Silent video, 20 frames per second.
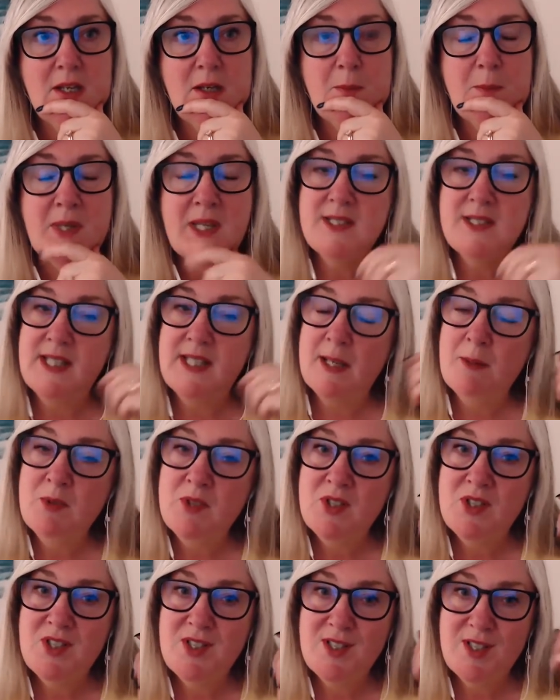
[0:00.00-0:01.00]
because I
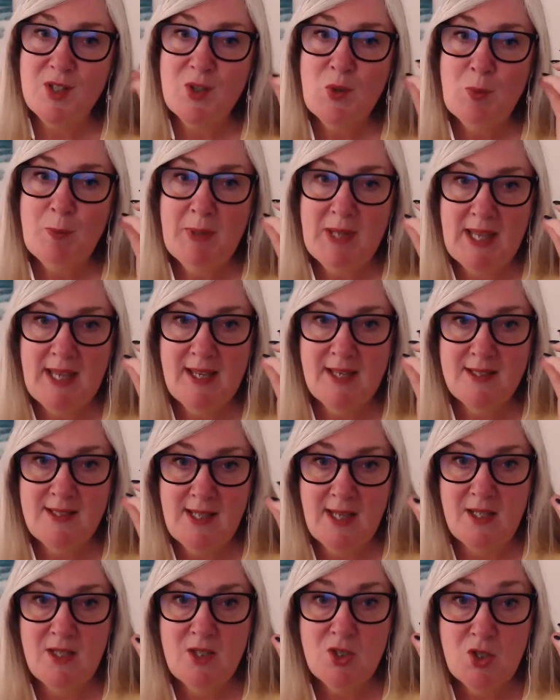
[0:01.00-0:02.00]
was still paying
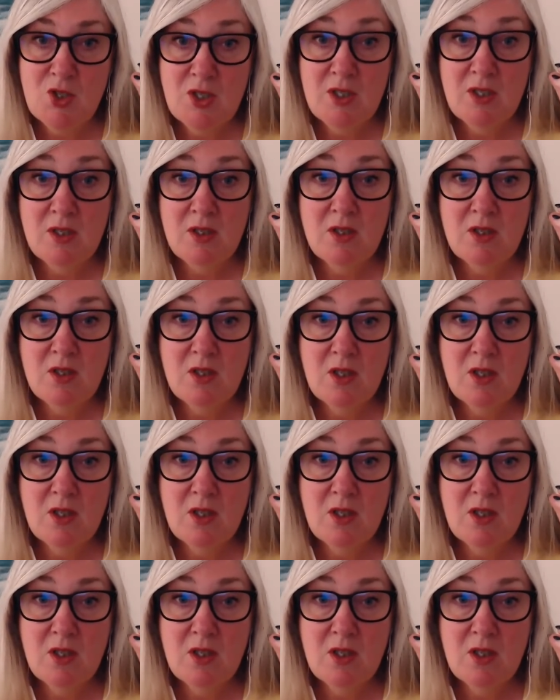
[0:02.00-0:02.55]
attention